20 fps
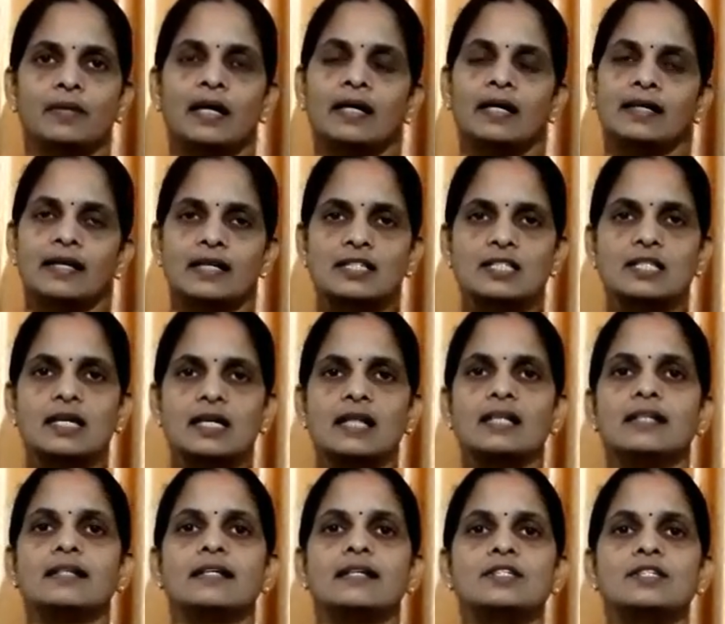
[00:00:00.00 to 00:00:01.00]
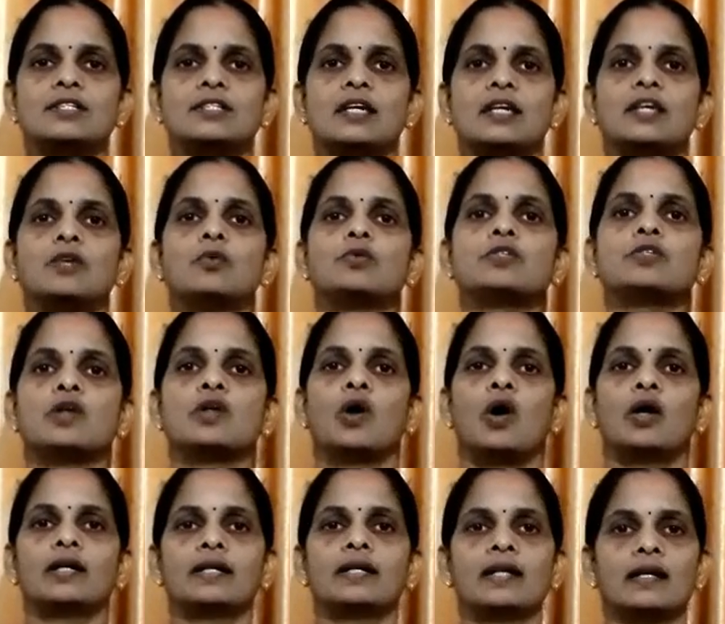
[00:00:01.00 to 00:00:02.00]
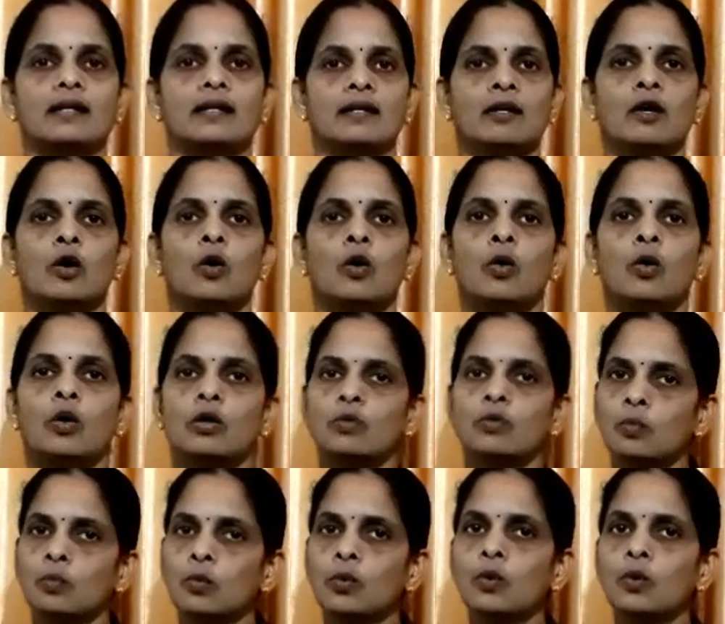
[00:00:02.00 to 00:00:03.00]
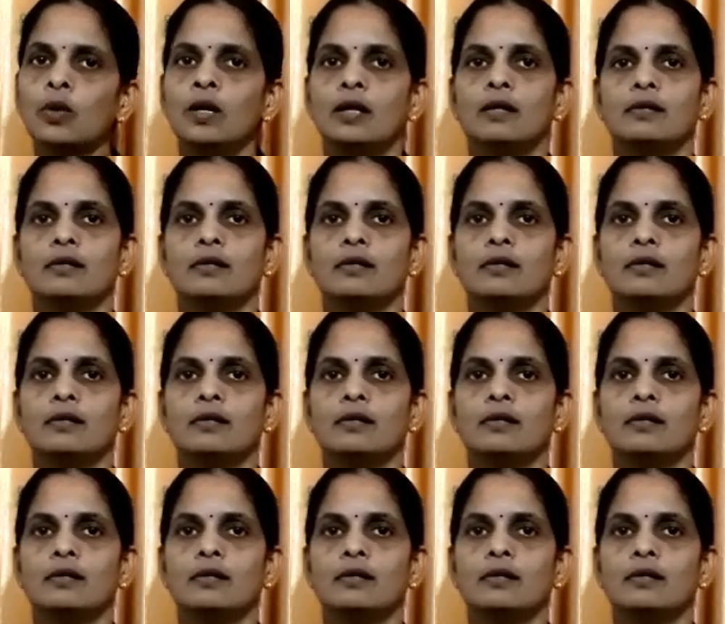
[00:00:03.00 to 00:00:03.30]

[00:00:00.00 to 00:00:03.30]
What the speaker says: Textile industry use cotton or wool,